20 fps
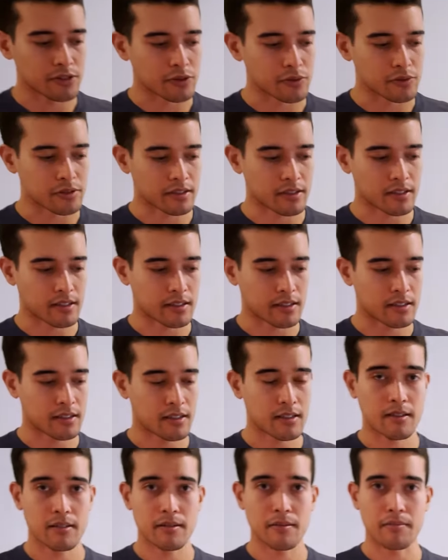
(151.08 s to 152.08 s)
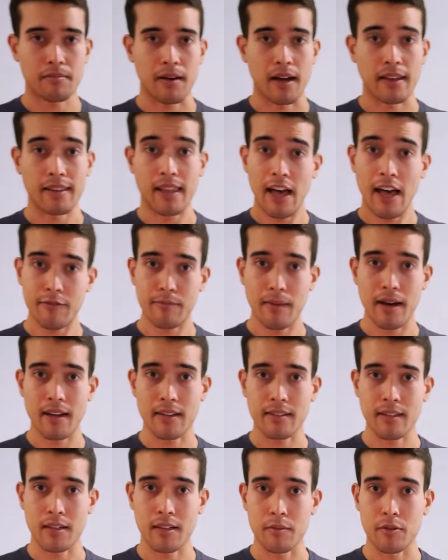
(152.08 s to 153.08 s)
using my lav
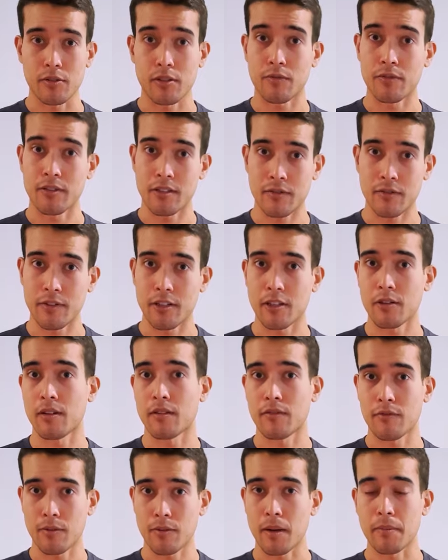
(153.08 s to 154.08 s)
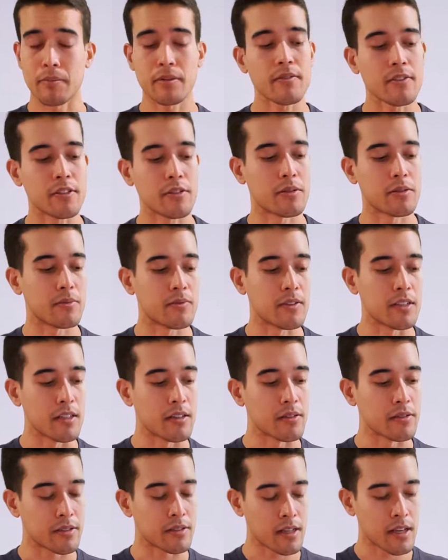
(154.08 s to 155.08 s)
mic that I'm using for this video and for my previous YouTube
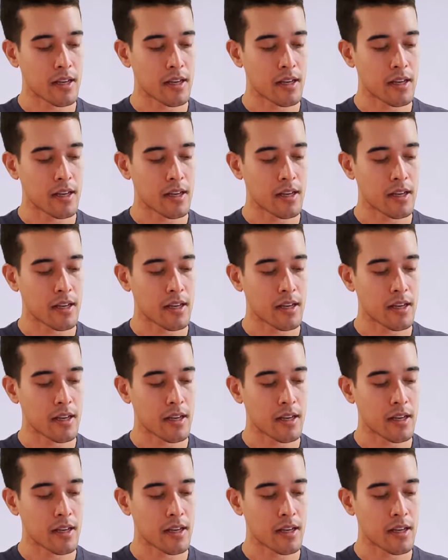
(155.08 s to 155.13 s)
videos